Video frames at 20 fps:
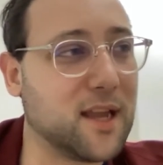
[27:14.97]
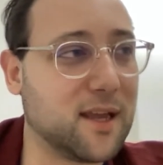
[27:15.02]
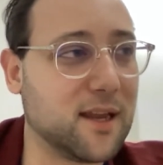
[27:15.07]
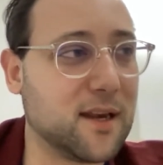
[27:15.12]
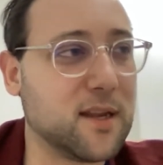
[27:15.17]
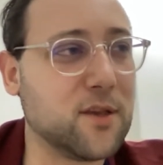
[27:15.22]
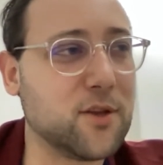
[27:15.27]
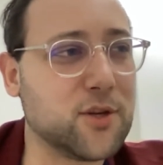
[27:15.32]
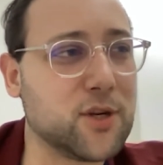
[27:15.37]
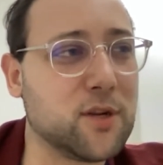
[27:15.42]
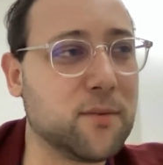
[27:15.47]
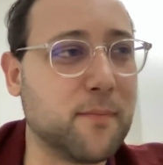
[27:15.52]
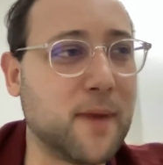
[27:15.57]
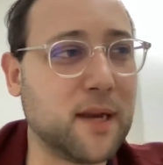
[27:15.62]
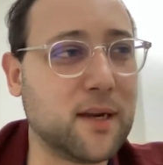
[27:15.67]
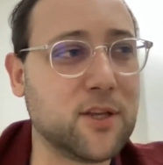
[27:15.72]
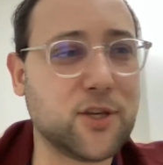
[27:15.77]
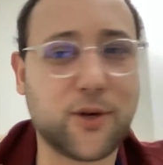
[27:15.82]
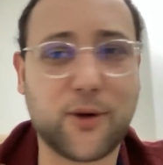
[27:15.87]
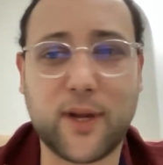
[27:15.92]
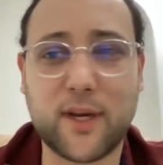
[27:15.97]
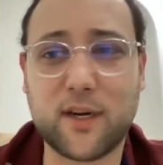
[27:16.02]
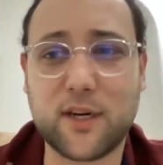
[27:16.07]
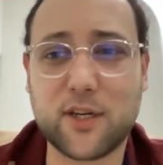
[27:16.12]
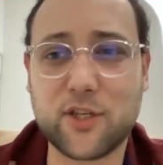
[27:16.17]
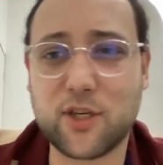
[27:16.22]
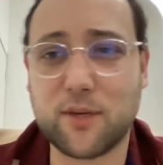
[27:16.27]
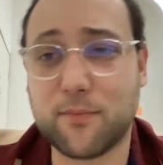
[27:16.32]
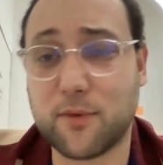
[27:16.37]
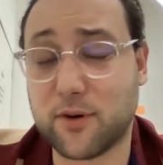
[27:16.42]
that you should manage your
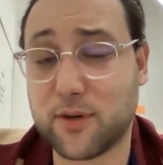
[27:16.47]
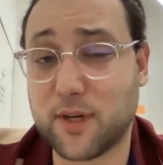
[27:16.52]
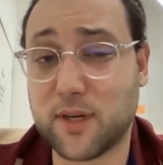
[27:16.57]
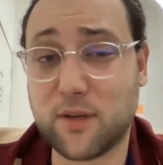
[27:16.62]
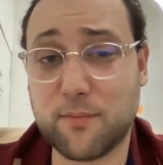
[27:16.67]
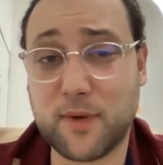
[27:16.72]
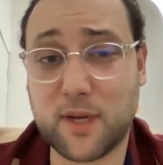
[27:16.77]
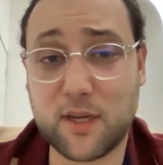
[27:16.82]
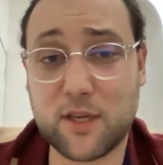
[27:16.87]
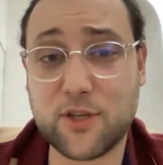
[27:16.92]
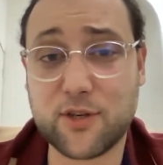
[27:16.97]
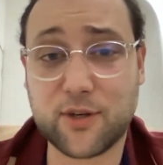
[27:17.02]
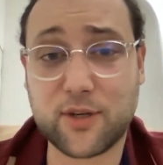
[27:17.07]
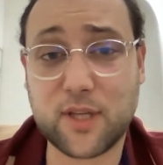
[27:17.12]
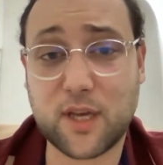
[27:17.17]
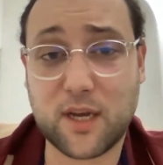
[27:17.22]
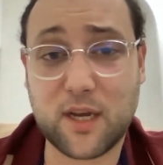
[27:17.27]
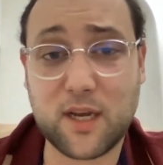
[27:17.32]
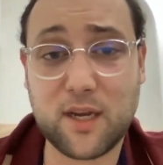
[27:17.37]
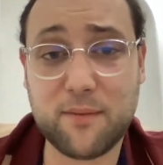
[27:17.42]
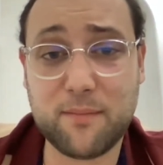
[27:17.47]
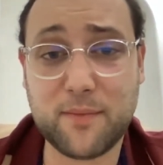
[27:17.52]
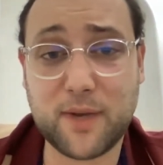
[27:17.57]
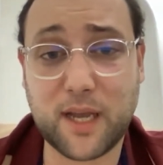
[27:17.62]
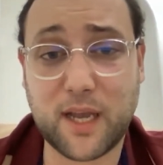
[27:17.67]
energy more than you manage your time.